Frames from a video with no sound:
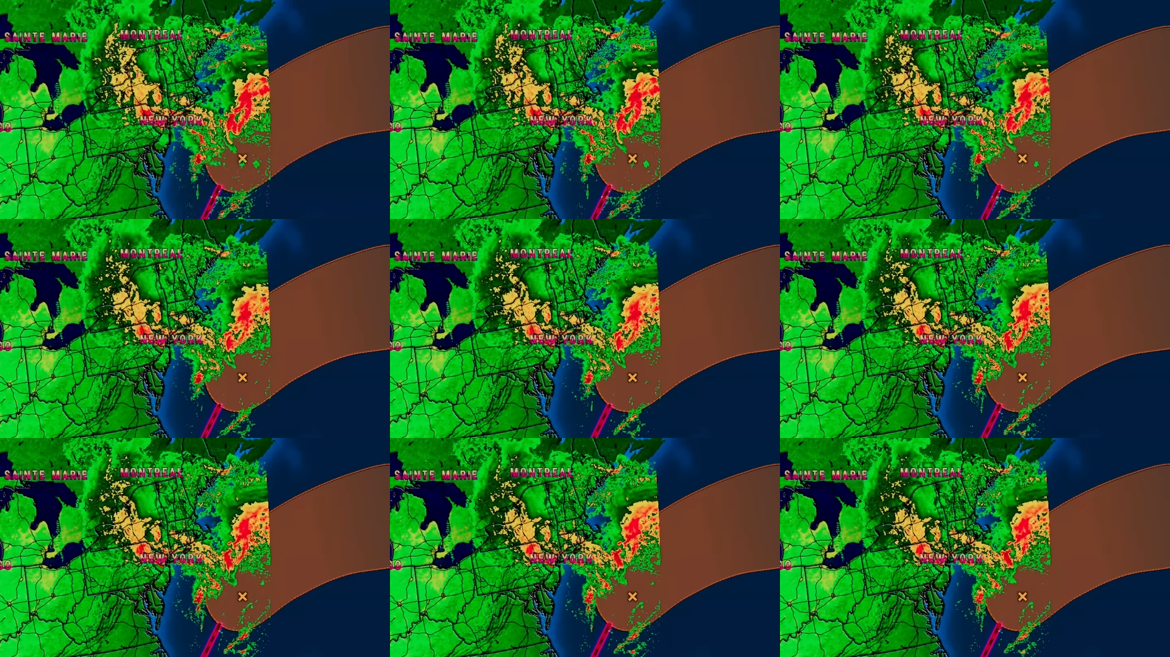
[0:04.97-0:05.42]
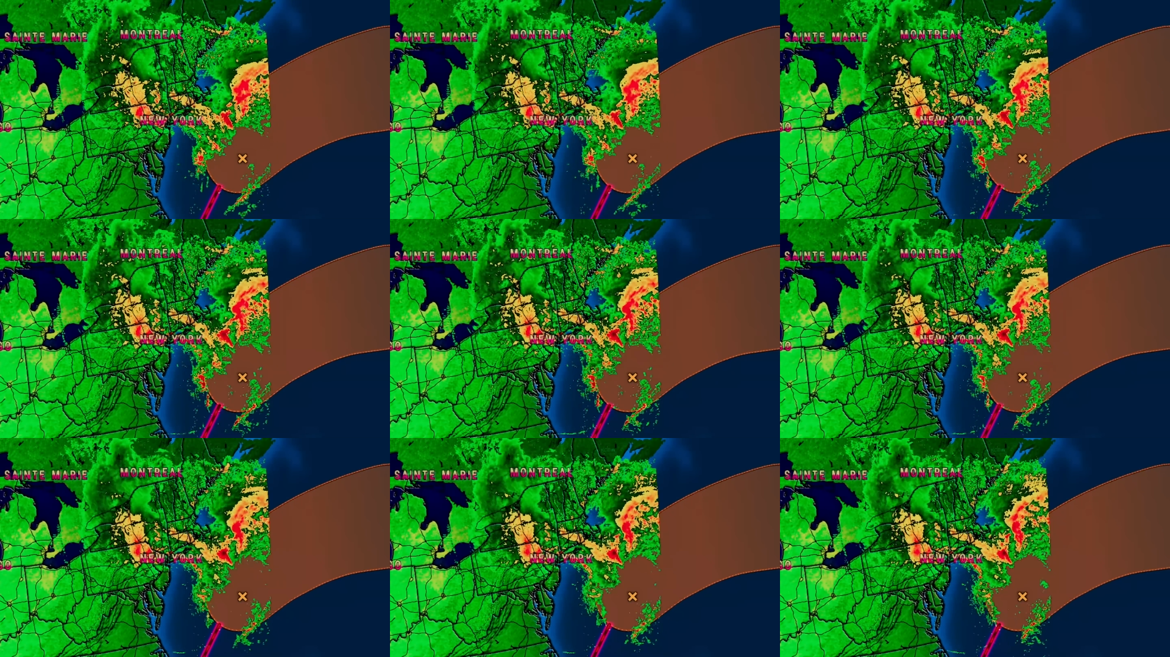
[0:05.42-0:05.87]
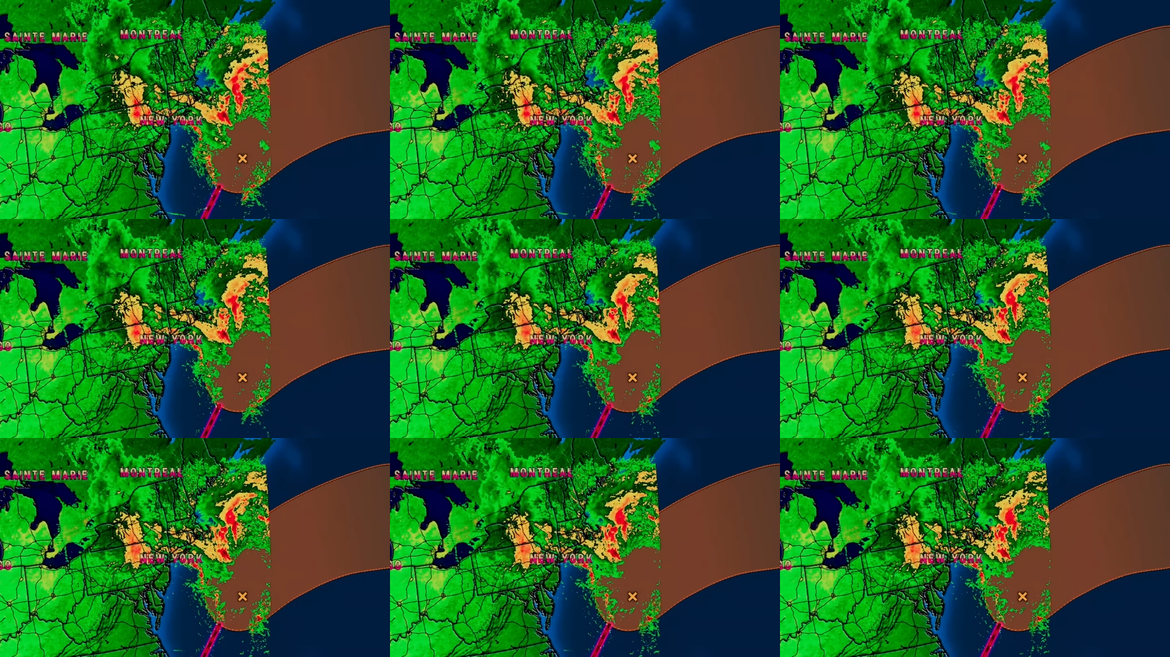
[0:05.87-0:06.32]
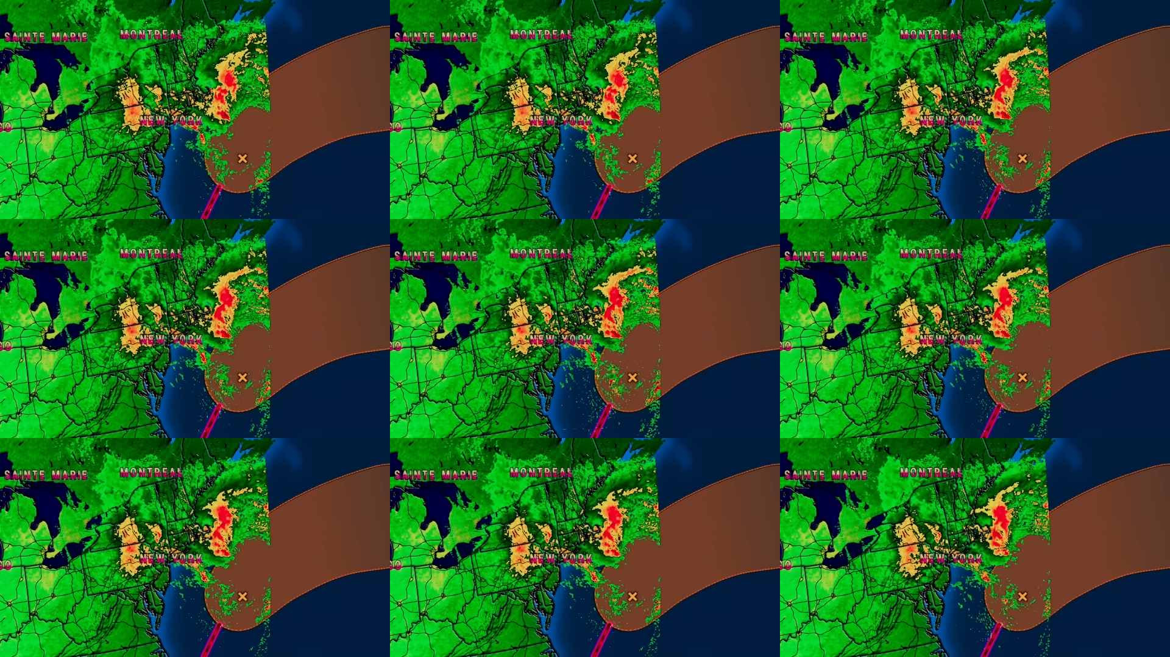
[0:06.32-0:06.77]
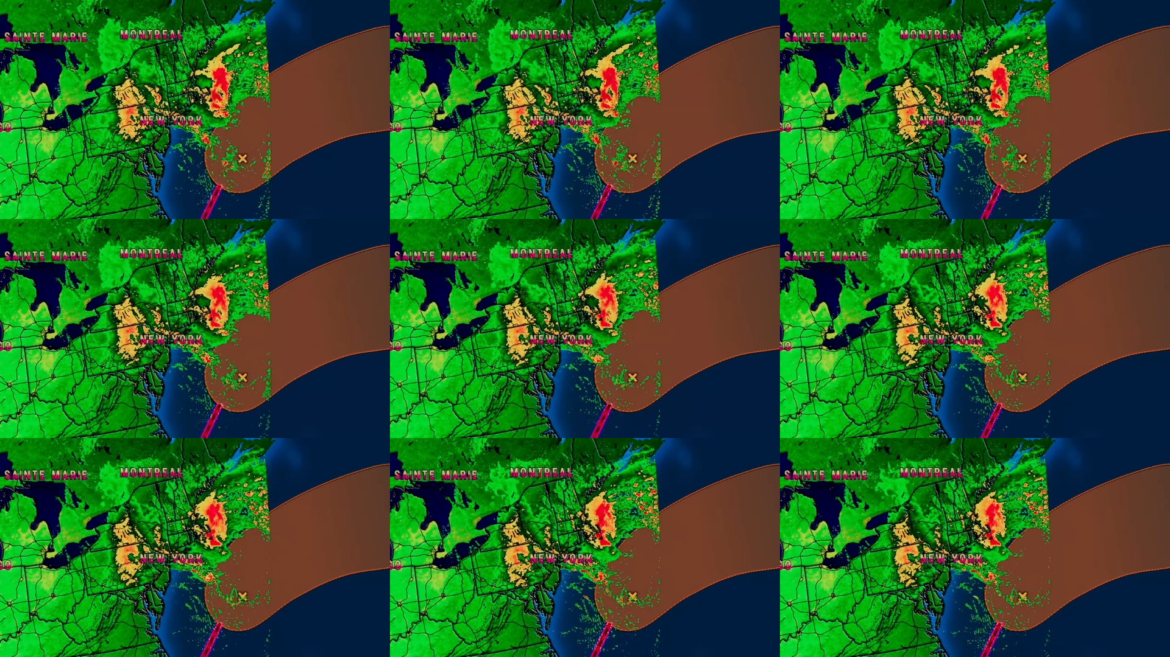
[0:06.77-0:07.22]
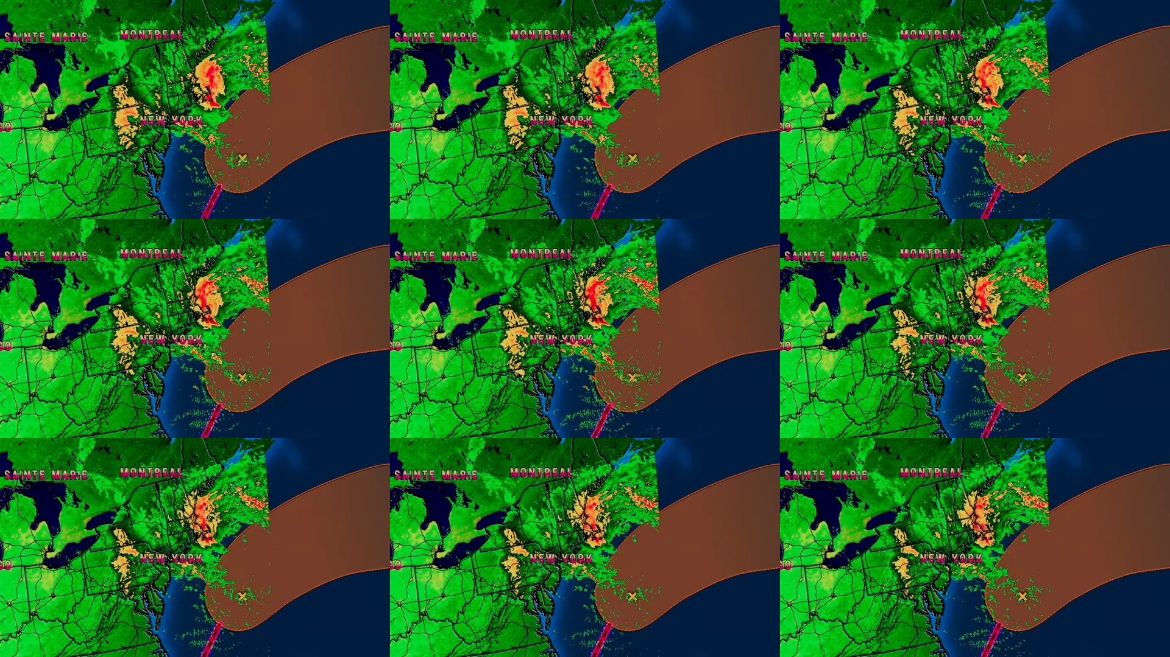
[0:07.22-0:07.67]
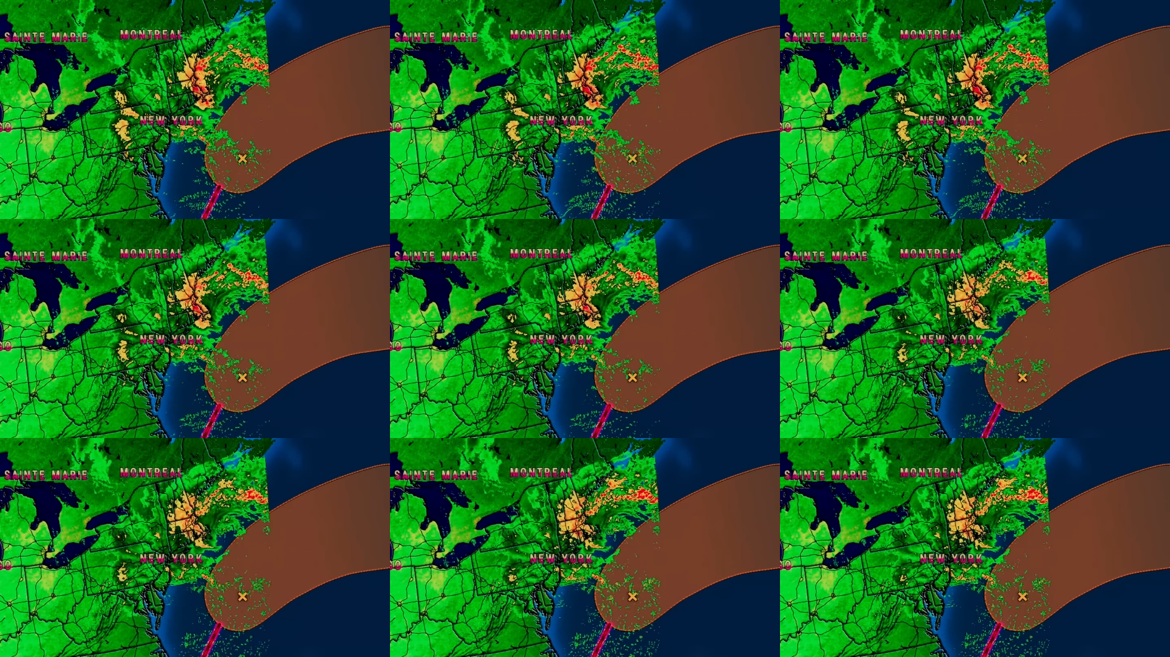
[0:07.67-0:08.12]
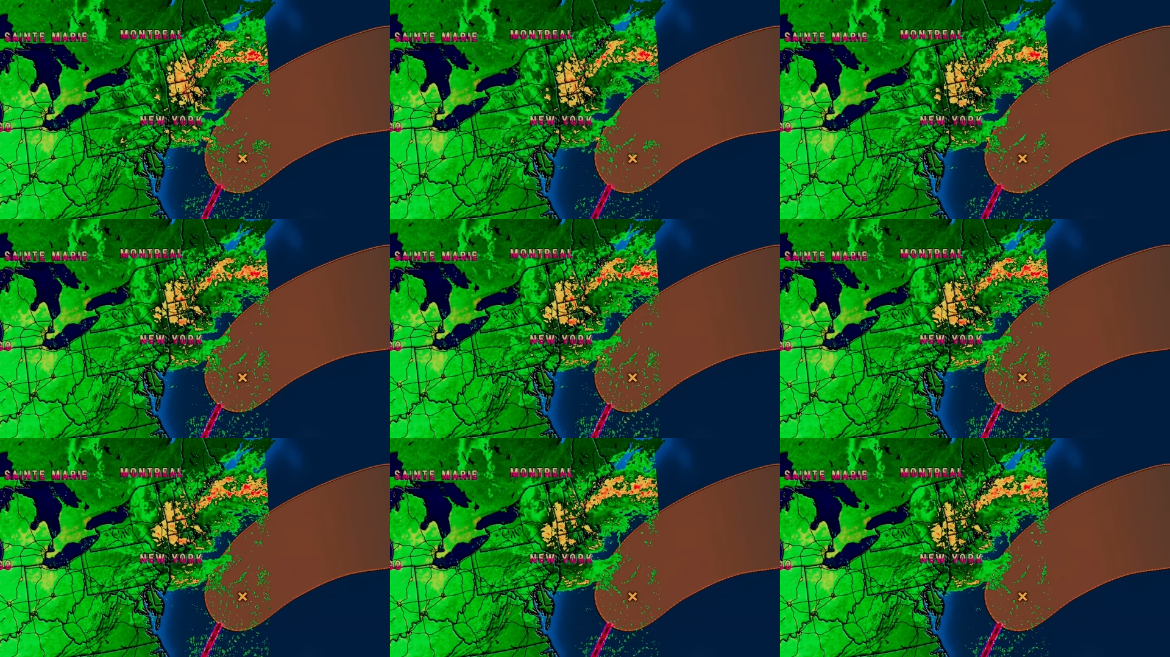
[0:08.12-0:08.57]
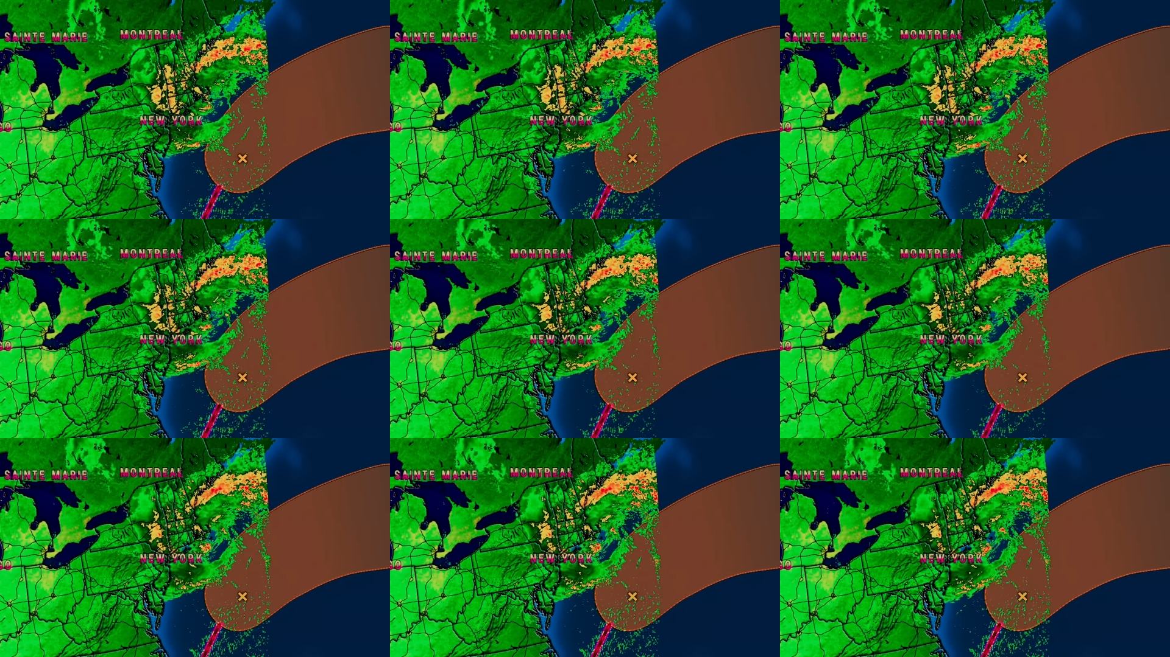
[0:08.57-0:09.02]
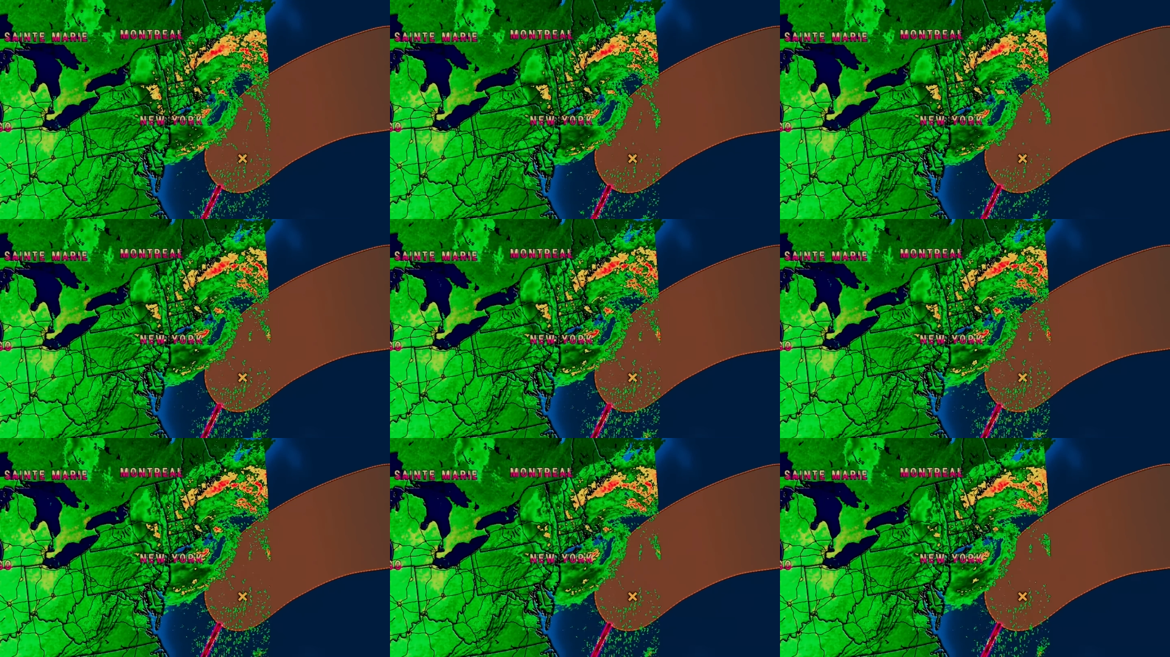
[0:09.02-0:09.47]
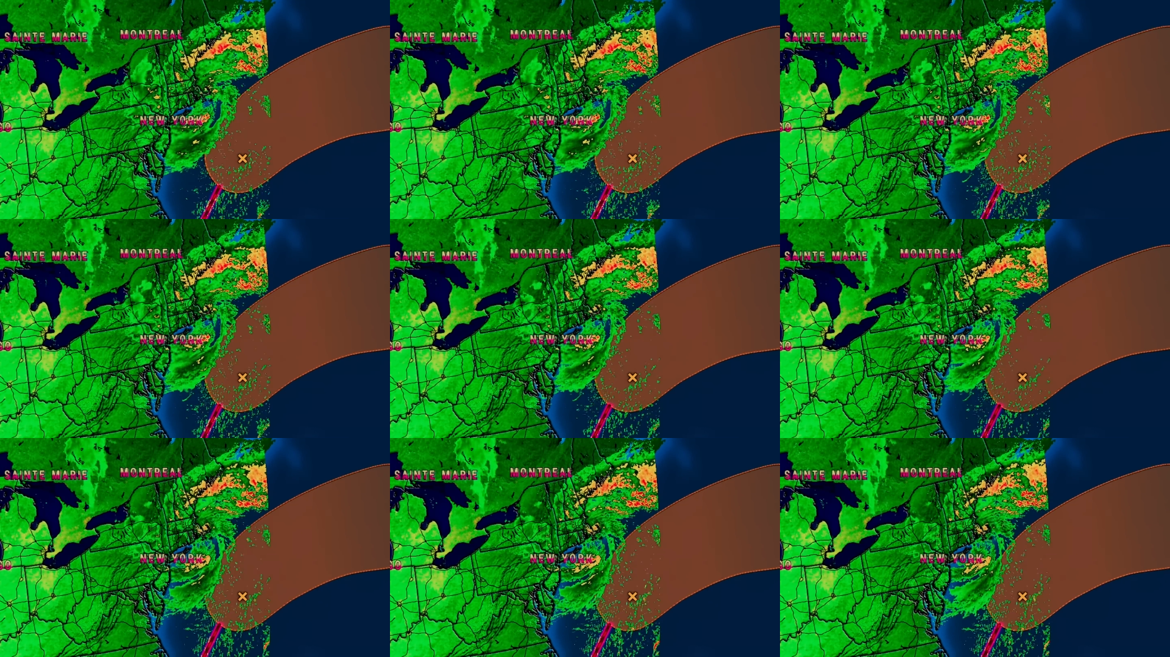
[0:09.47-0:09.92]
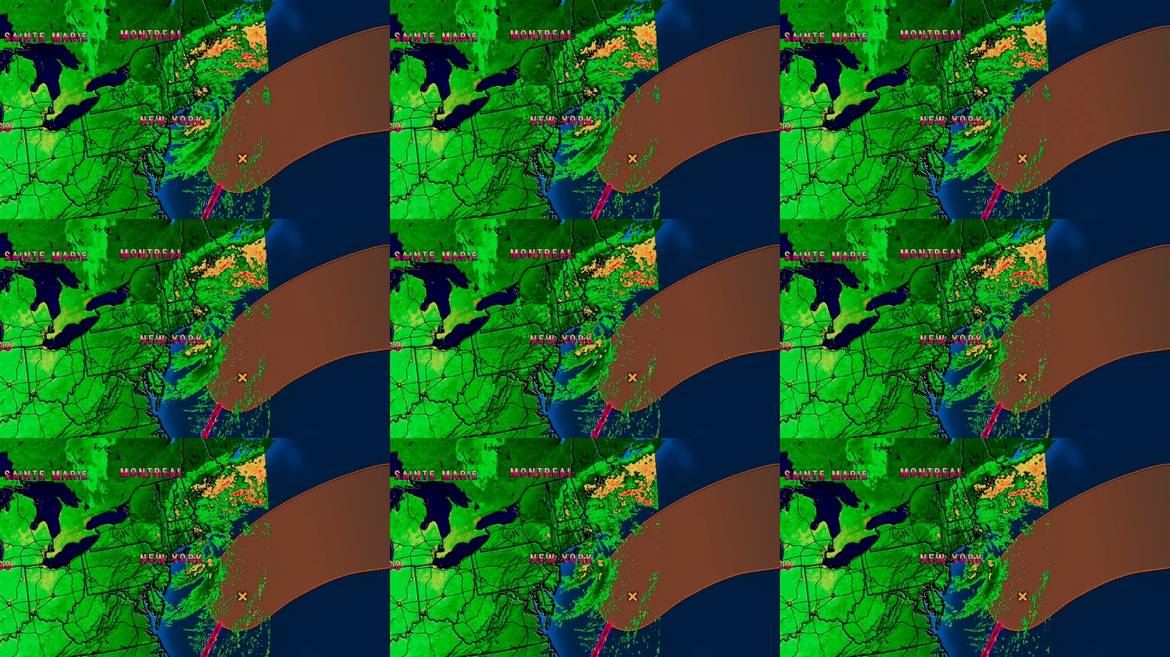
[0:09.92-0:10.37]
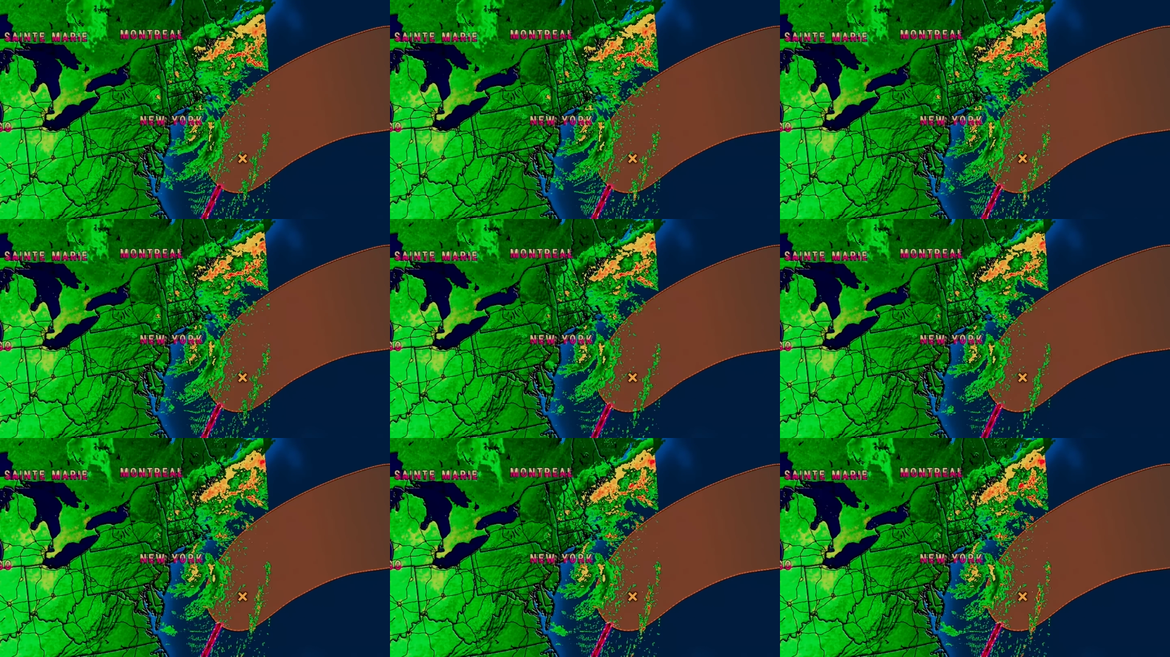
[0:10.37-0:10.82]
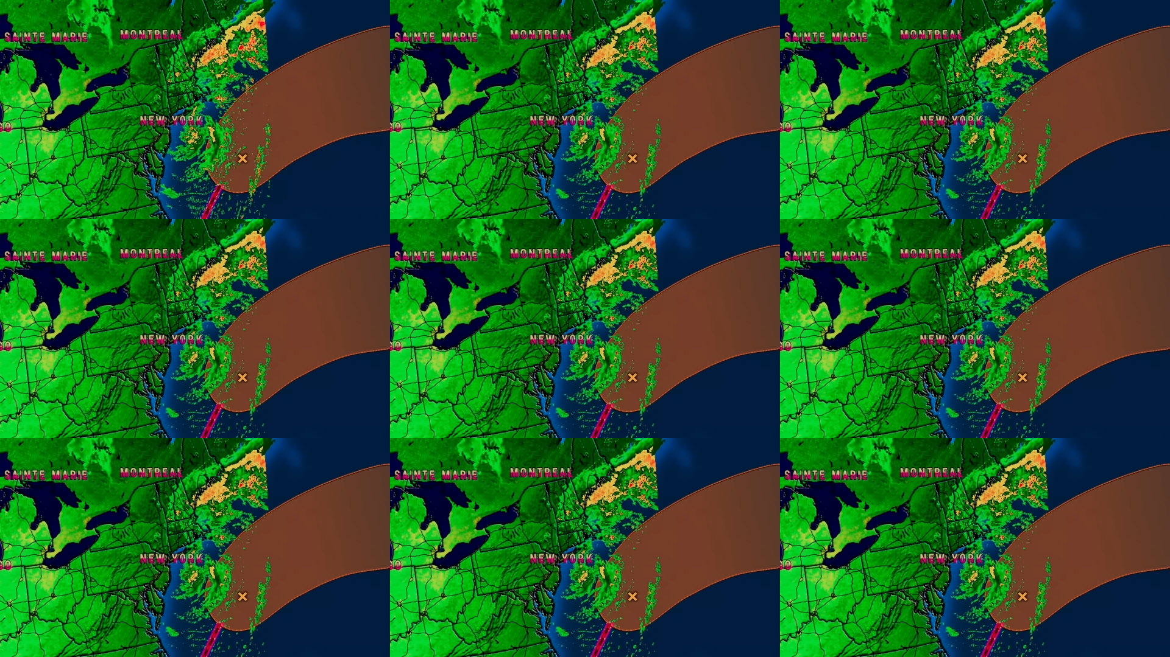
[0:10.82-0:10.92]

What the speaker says: Nobody's mouth can be seen.